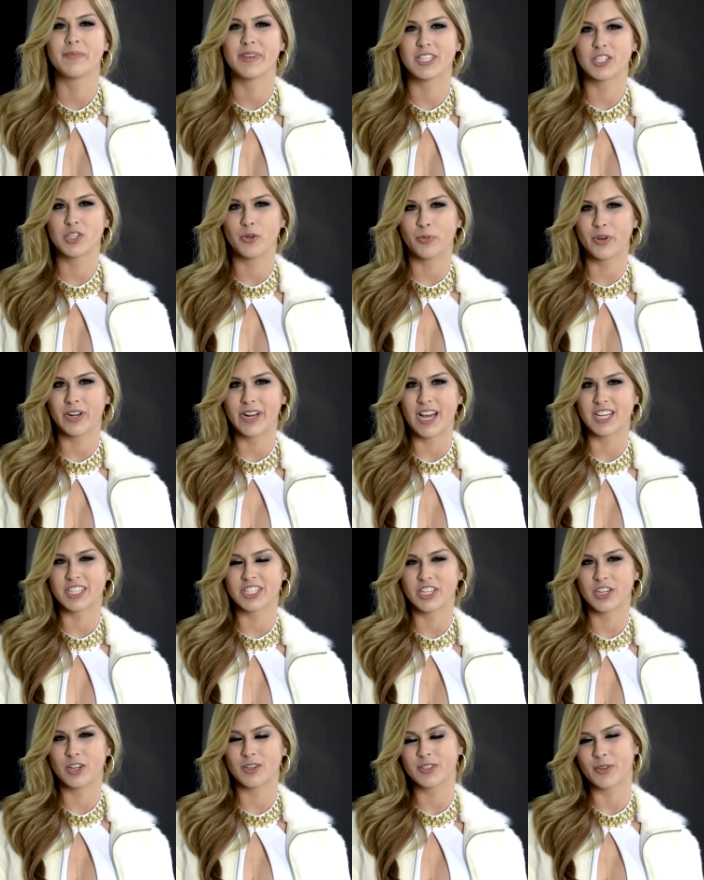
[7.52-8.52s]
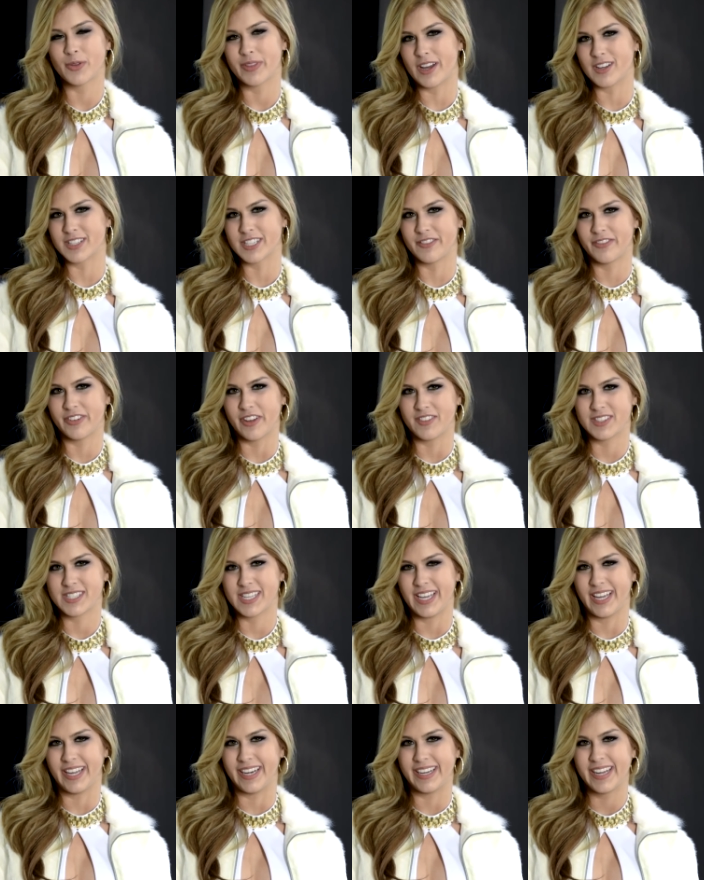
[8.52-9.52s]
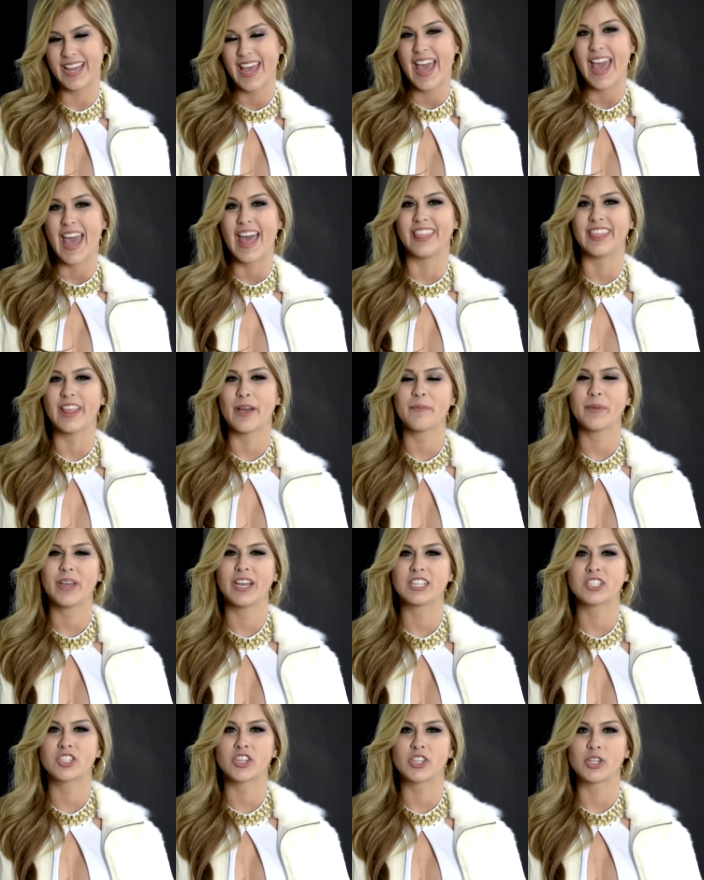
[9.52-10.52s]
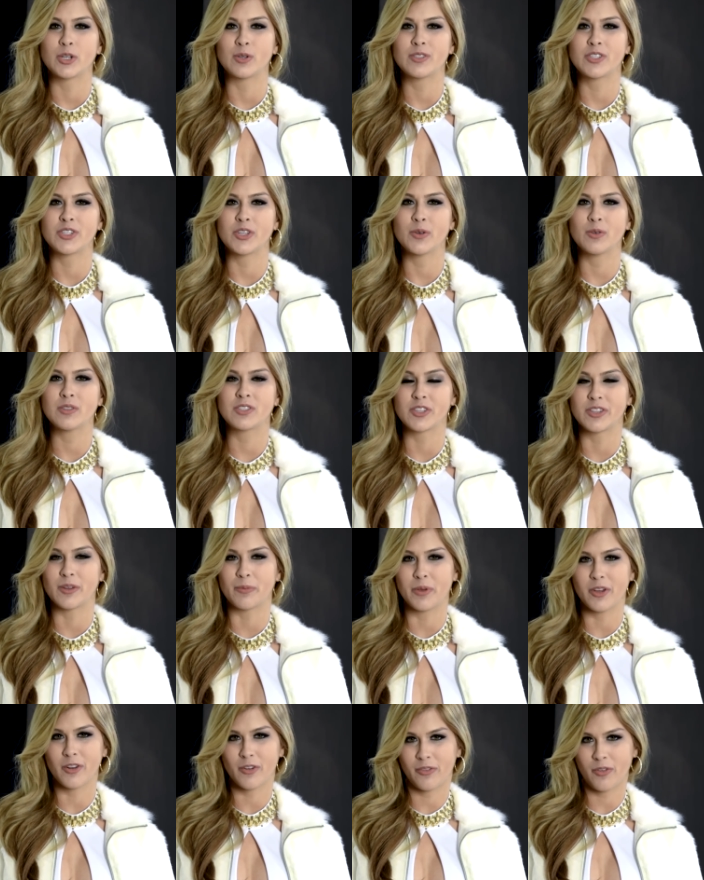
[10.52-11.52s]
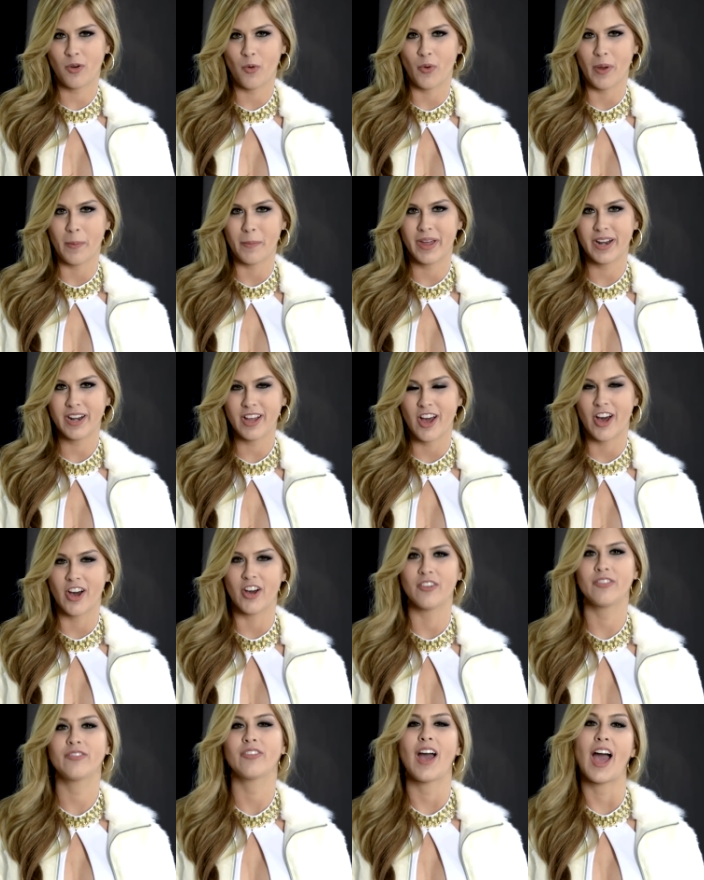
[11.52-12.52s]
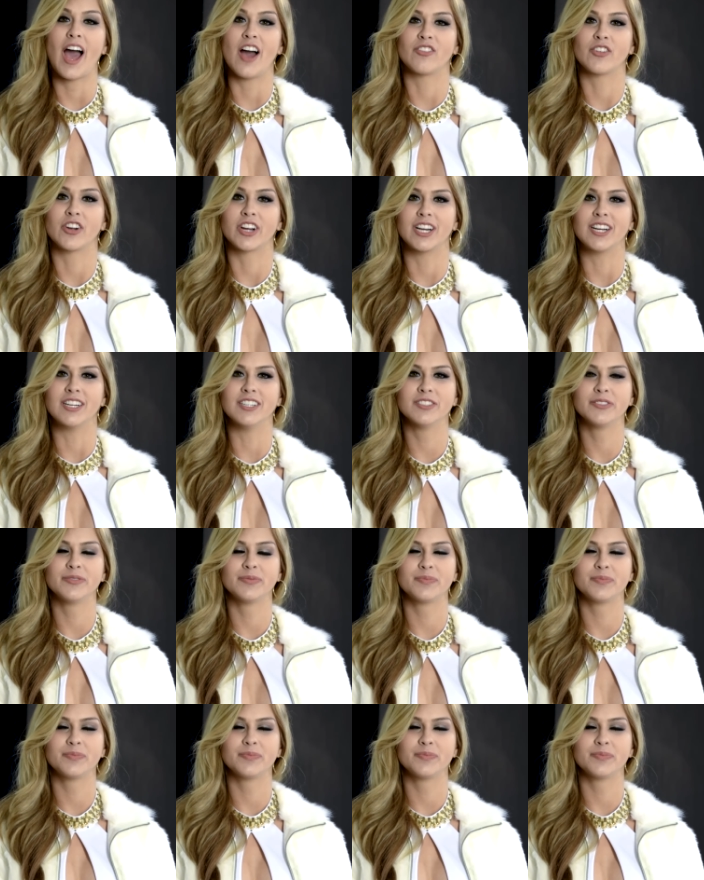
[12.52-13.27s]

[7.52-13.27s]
Miss Supranational 2015, and let me introduce you to the beautiful women of Africa.